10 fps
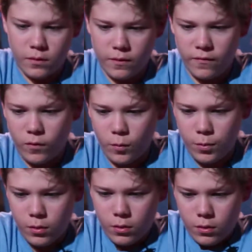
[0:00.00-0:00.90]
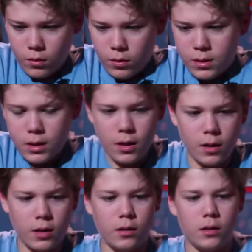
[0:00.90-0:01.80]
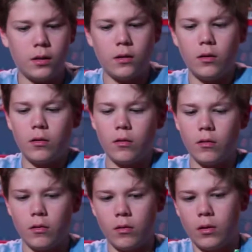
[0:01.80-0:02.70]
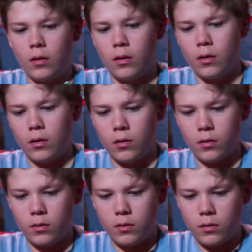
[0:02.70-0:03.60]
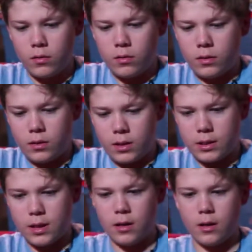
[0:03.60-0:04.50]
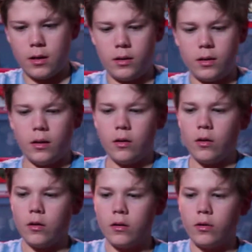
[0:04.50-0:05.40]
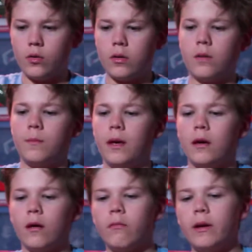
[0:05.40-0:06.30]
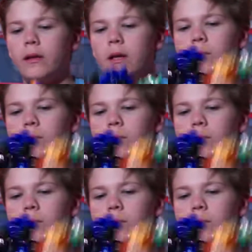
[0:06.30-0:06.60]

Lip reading: if you put this guy here, this guy here. You can make a really